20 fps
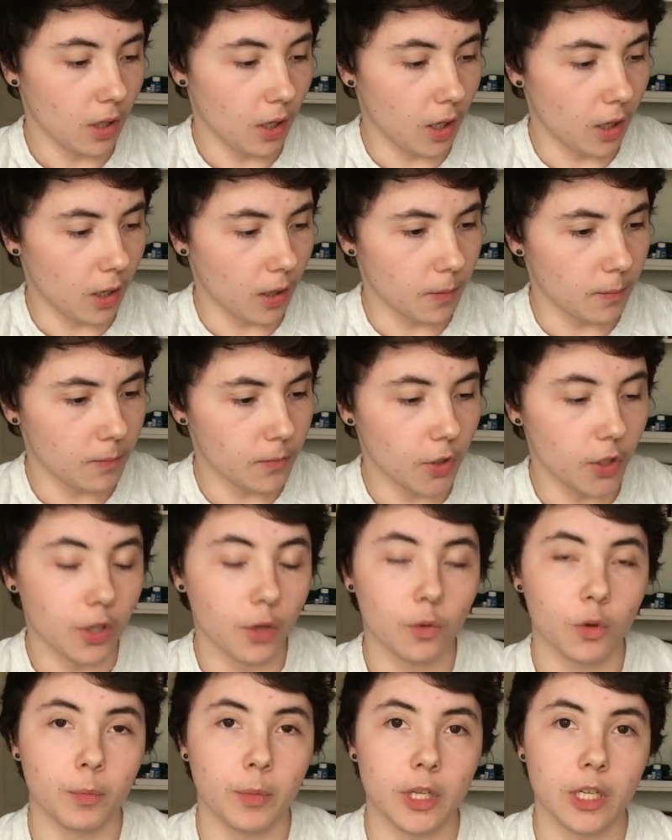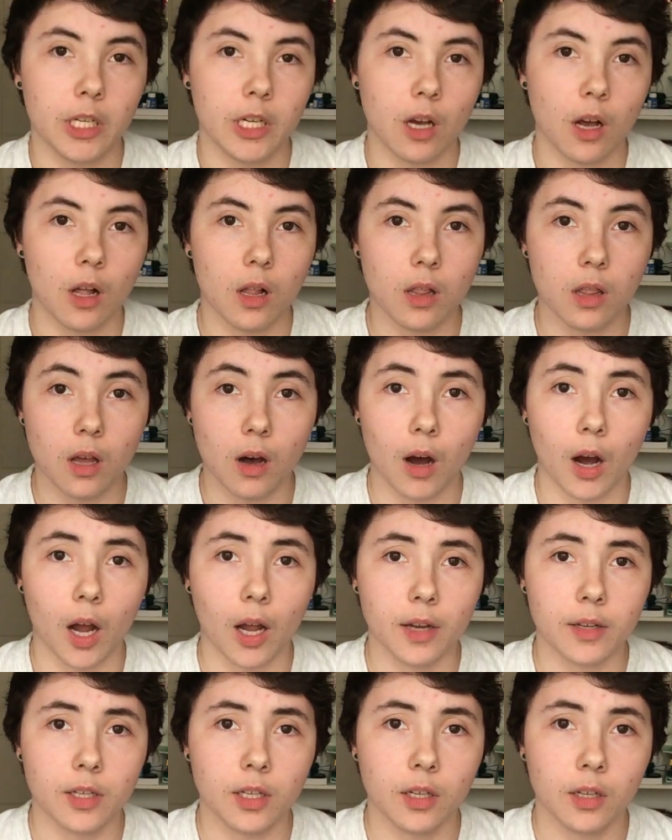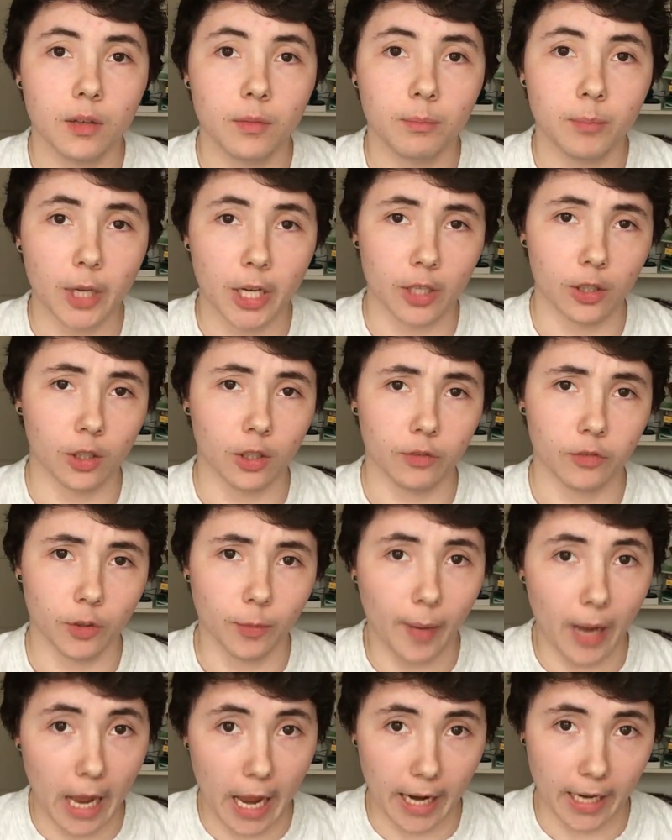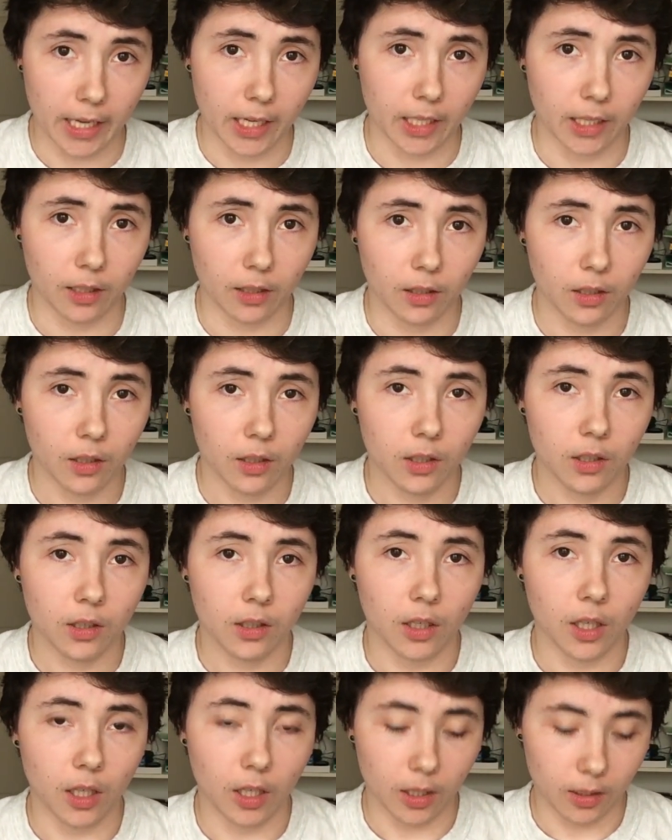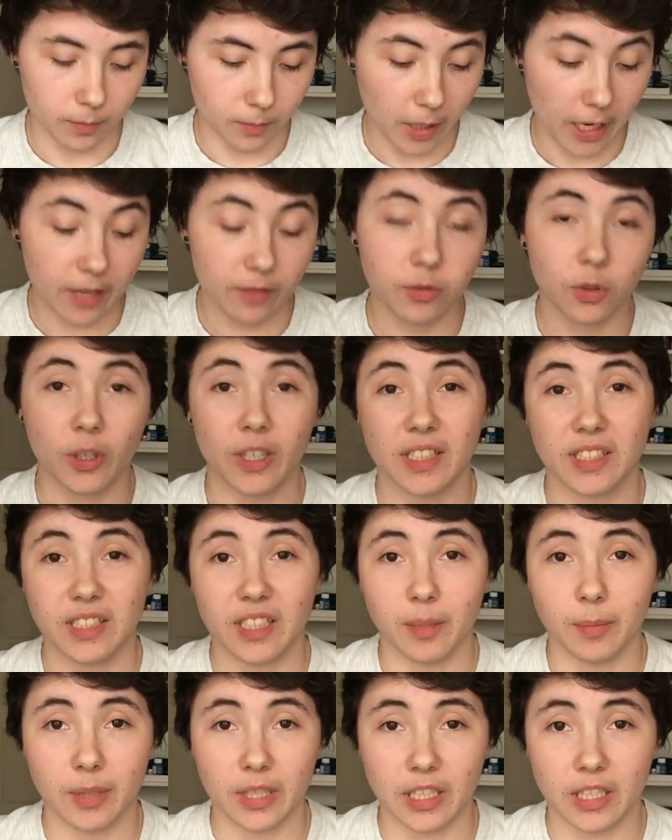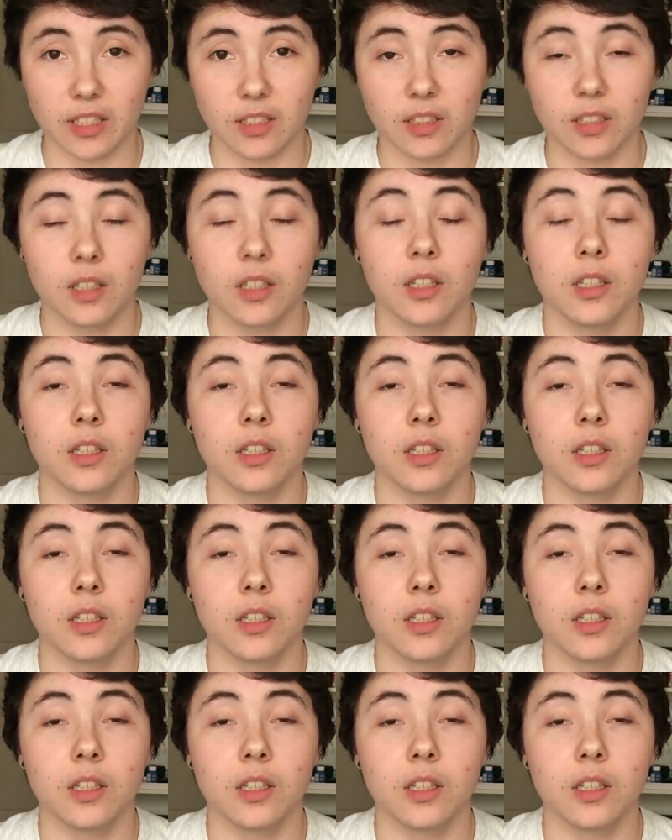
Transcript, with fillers: um, then it would be a lot better for packing um, and for STPs.